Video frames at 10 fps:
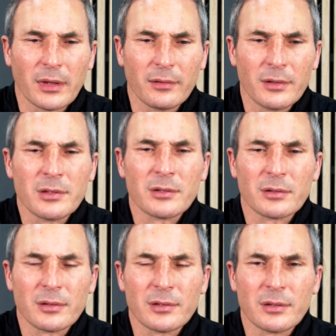this
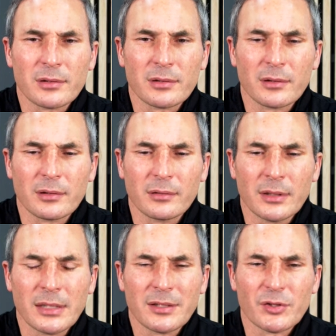
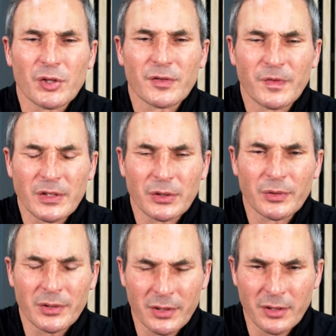isn't just
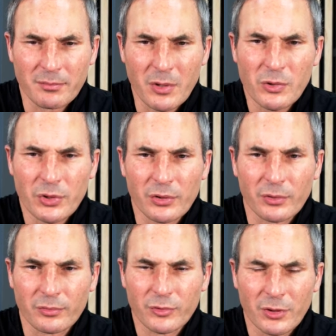physical. This is
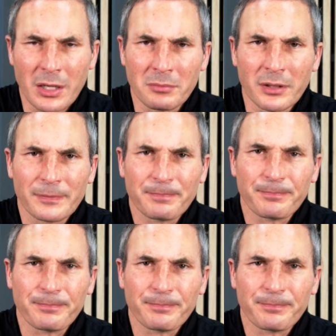emotional trauma.